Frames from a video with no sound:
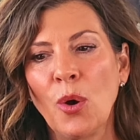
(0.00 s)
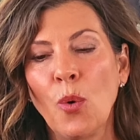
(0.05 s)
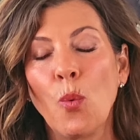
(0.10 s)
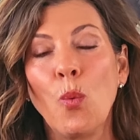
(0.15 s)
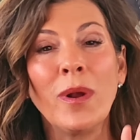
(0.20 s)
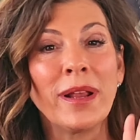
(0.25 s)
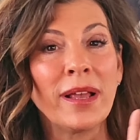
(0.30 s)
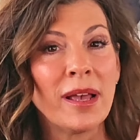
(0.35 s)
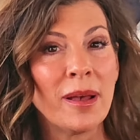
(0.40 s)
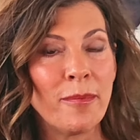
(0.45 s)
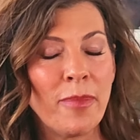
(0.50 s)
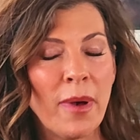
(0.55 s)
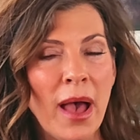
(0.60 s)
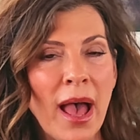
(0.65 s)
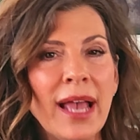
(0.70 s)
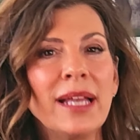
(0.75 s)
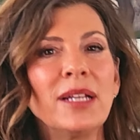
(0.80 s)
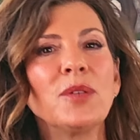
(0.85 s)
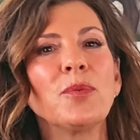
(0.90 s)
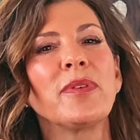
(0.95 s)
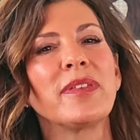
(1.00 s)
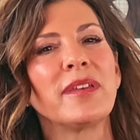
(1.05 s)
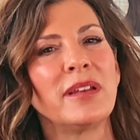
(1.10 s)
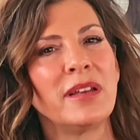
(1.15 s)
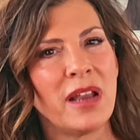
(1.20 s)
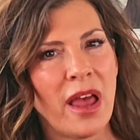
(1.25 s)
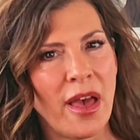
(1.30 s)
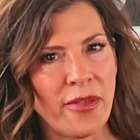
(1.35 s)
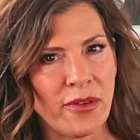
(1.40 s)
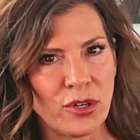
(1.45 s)
when combined with
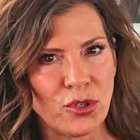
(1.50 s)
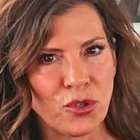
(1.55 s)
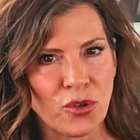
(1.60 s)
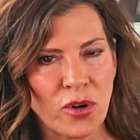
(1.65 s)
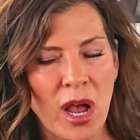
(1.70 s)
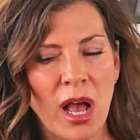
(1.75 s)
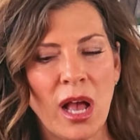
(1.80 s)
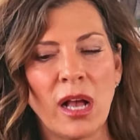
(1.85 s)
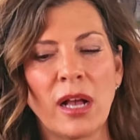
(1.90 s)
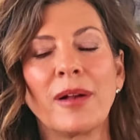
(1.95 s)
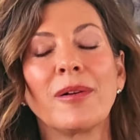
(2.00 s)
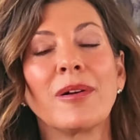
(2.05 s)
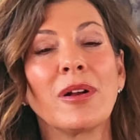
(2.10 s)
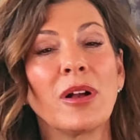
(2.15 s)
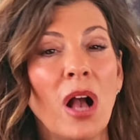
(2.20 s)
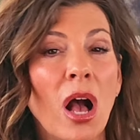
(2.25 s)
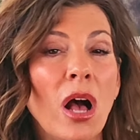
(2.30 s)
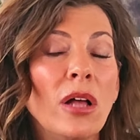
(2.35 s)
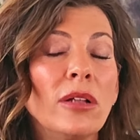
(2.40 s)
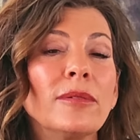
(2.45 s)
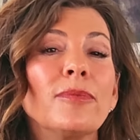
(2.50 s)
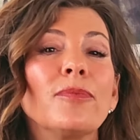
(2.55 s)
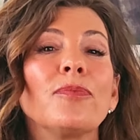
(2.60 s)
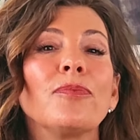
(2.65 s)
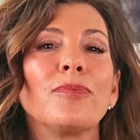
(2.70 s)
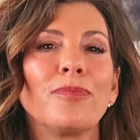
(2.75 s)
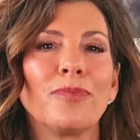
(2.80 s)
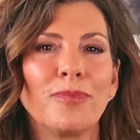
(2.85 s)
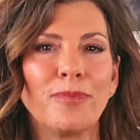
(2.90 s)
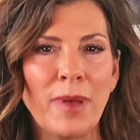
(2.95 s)
another drug called
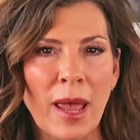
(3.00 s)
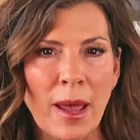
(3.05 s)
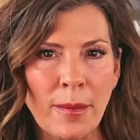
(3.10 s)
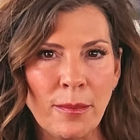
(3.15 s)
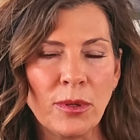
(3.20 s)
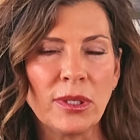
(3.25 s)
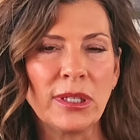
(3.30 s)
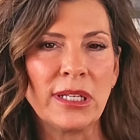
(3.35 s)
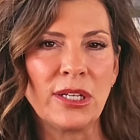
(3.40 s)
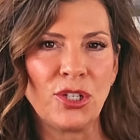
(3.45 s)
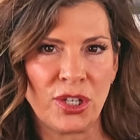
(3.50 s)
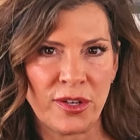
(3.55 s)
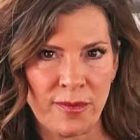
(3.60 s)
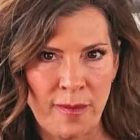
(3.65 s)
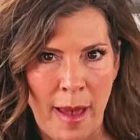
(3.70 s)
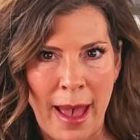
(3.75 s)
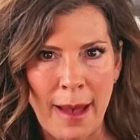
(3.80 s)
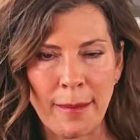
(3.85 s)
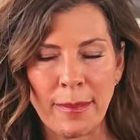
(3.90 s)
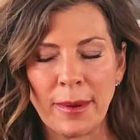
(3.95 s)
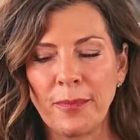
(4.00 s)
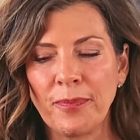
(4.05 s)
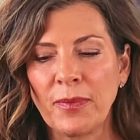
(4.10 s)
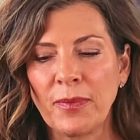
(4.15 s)
pembrolizumab,